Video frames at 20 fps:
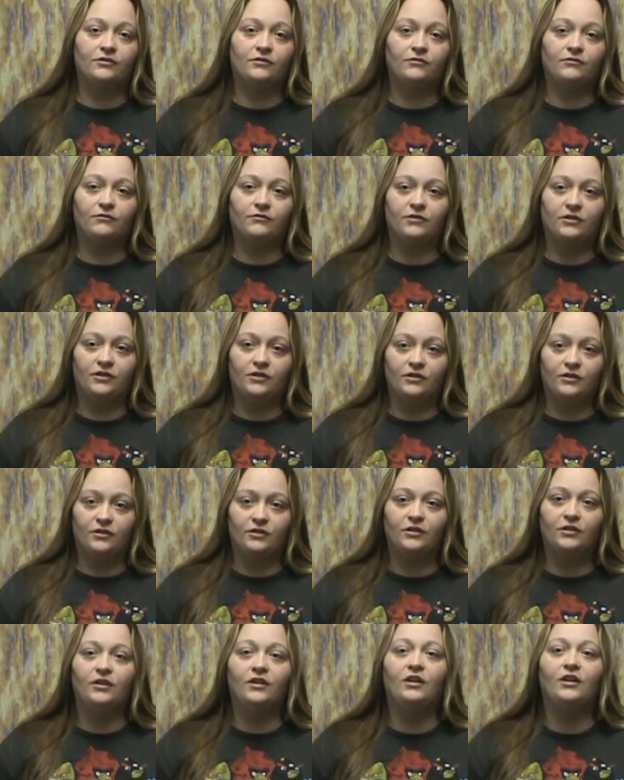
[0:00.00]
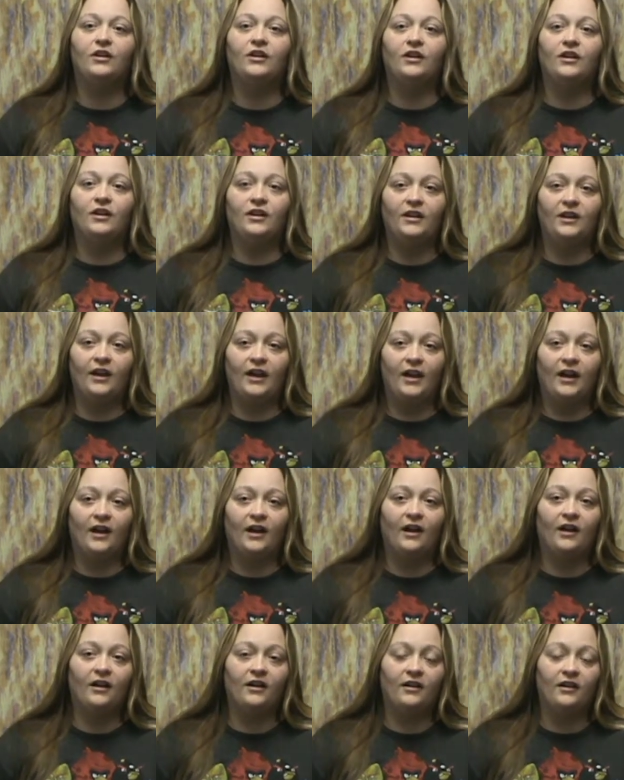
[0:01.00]
a tissue remodeling.
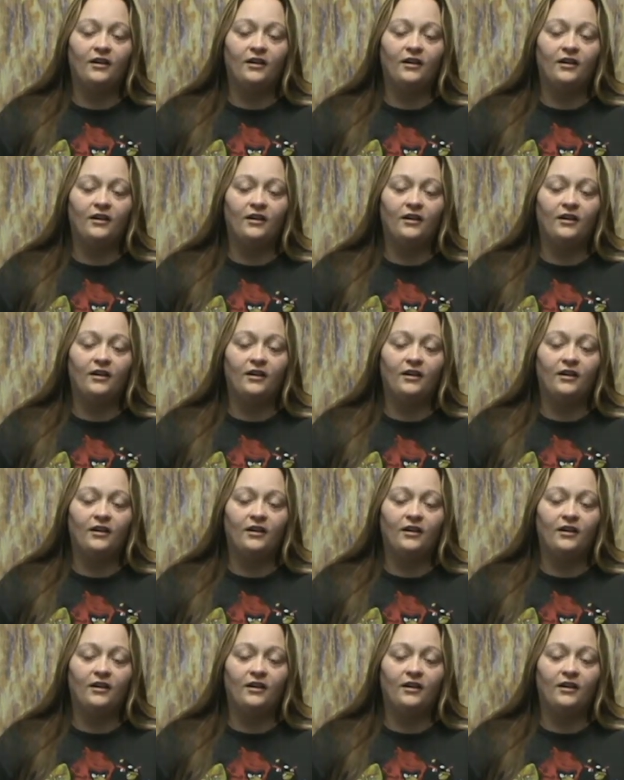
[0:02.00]
Yeah.